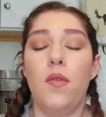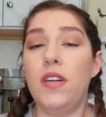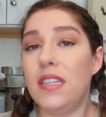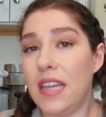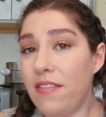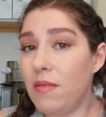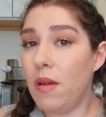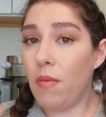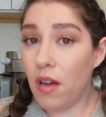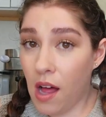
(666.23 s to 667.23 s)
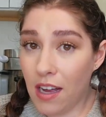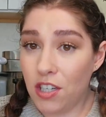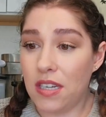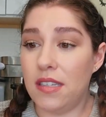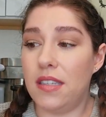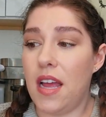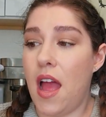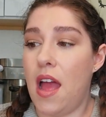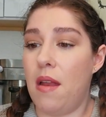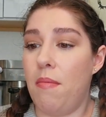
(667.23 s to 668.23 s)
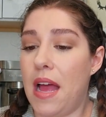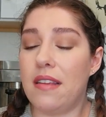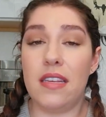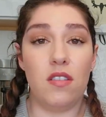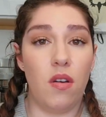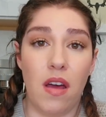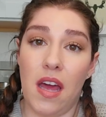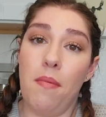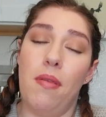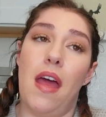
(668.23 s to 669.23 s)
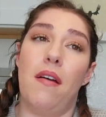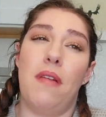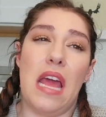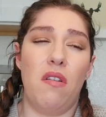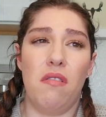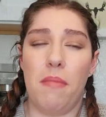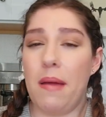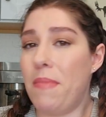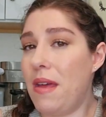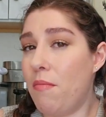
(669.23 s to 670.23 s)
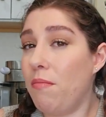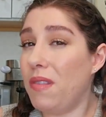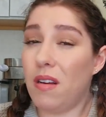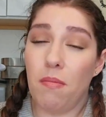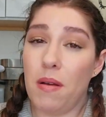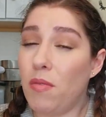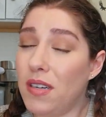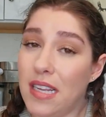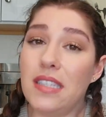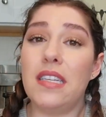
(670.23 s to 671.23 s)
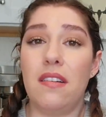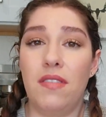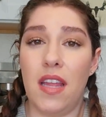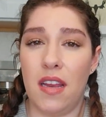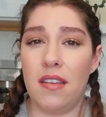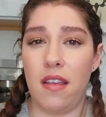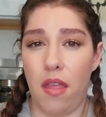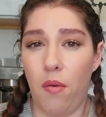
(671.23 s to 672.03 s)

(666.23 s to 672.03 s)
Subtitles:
We just have to be more cautious, and as he's growing up, that ankle might be a little bit more sensitive than his other